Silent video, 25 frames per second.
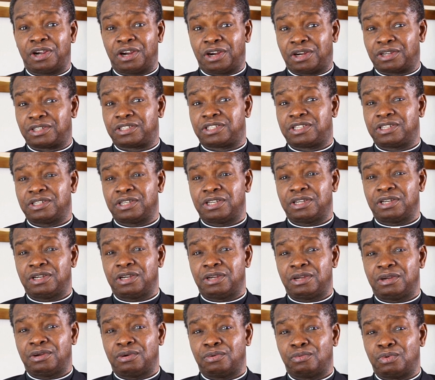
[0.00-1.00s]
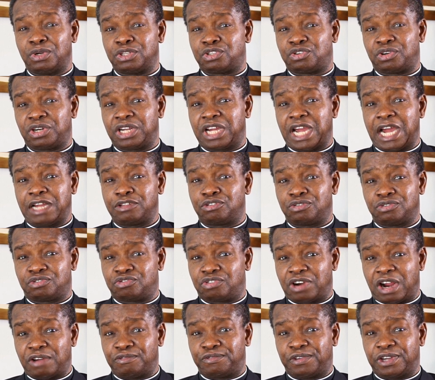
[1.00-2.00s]
Earth with regard to
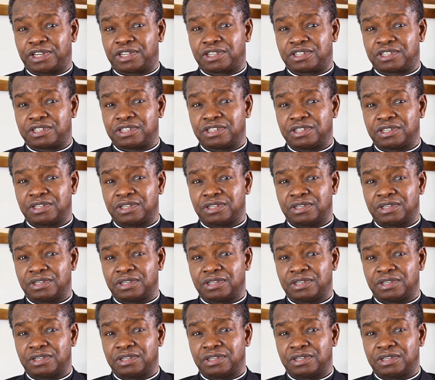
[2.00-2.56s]
traffics.